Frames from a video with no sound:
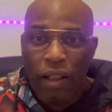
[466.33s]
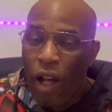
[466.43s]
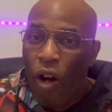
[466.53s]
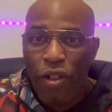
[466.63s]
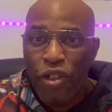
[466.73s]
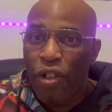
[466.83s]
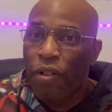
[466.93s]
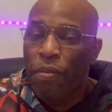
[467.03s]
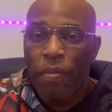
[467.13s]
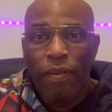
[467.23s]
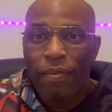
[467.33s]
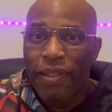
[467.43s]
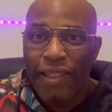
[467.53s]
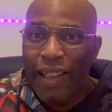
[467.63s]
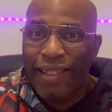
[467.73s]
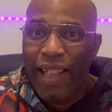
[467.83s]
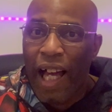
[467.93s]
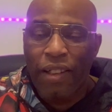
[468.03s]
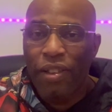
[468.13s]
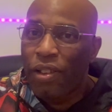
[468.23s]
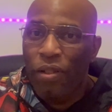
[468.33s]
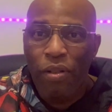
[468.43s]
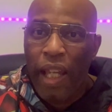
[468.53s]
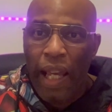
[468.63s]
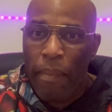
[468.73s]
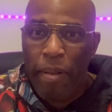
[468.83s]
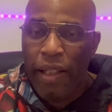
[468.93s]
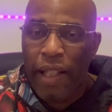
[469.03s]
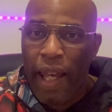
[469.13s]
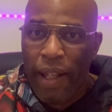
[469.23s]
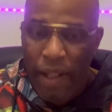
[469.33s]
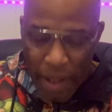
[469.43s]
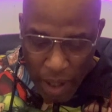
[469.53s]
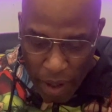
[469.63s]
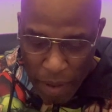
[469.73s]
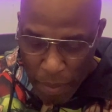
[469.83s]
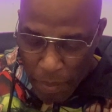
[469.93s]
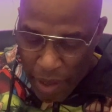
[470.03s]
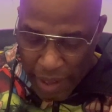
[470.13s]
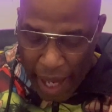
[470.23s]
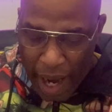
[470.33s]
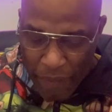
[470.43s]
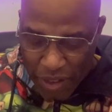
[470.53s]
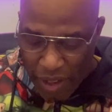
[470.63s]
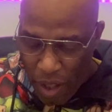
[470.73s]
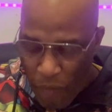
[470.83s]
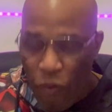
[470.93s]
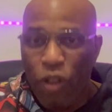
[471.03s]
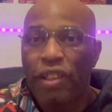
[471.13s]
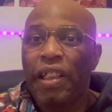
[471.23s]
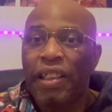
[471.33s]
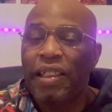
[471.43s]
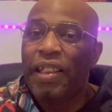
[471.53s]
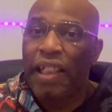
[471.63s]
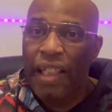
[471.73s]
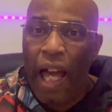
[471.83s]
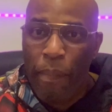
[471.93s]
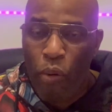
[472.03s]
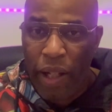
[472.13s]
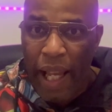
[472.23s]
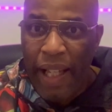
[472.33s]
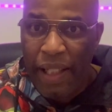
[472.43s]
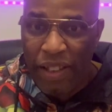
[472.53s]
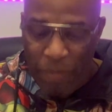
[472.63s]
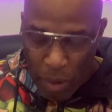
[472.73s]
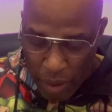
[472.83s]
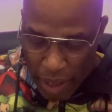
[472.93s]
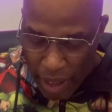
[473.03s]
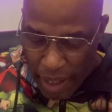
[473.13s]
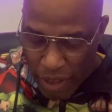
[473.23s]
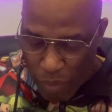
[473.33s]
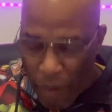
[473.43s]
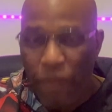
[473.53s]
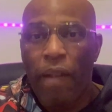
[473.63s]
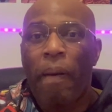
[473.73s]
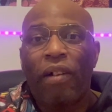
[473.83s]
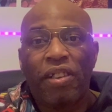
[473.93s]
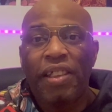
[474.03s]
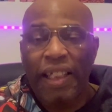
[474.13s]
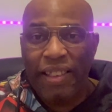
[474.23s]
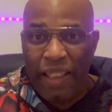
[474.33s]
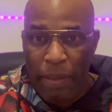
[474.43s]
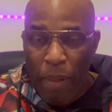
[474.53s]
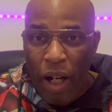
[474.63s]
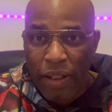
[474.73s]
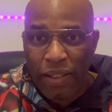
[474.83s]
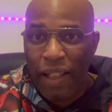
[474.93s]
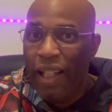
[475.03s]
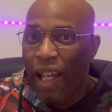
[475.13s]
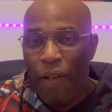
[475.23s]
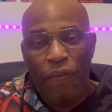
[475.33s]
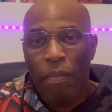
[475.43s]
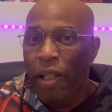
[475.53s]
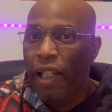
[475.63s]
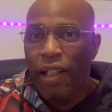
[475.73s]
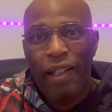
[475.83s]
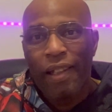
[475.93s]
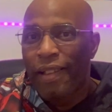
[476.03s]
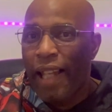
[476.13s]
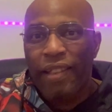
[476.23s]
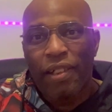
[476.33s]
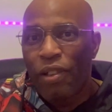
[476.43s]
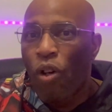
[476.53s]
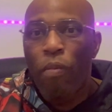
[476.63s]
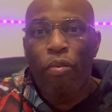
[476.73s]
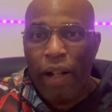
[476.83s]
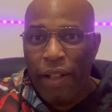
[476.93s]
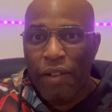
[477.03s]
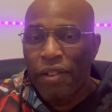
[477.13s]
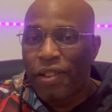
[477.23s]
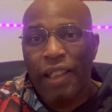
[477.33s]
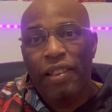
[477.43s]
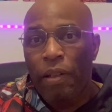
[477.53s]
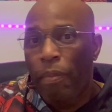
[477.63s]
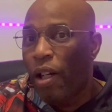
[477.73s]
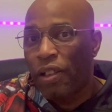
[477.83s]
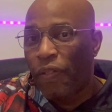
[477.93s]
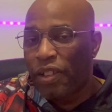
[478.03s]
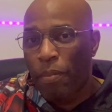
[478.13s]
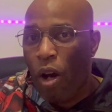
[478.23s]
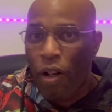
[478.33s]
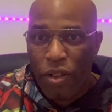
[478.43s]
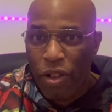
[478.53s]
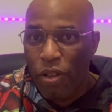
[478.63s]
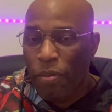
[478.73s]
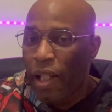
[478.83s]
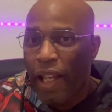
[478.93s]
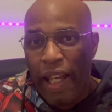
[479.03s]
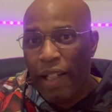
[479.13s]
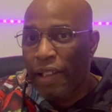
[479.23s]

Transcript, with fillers: Artgerm, $6. You can't beat that. Um, the average sell for a CGC 9.8 in this book is roughly about 60 bucks. And for me, that's a no-brainer. 60 bucks for some Artgerm and a